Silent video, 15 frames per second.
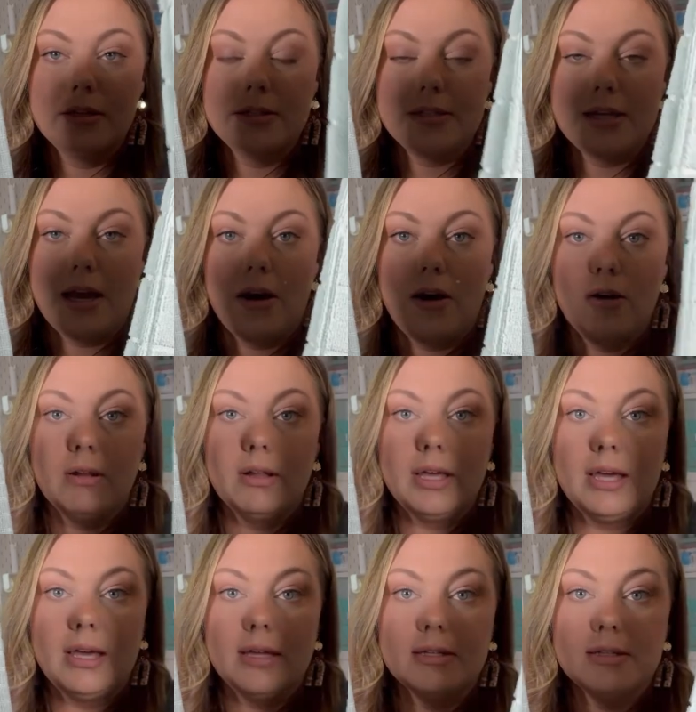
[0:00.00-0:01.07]
towel
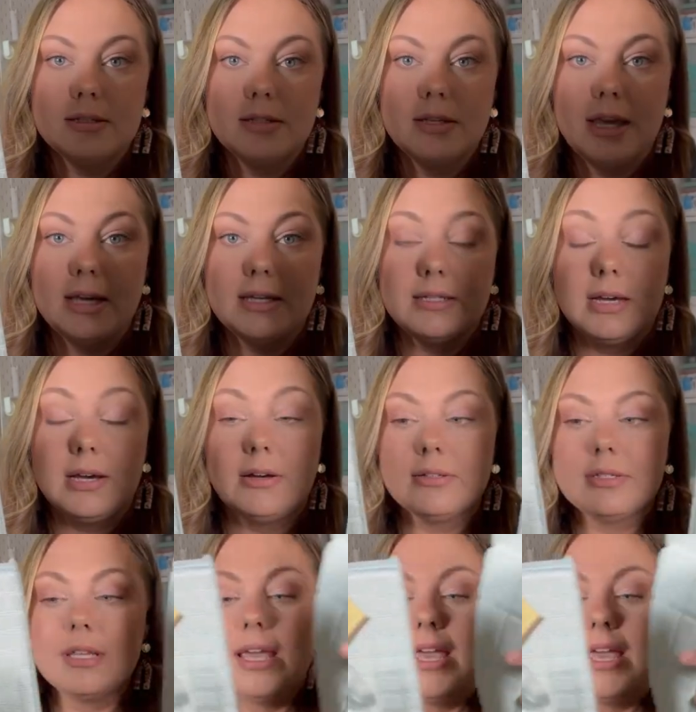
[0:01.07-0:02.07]
and hand towels.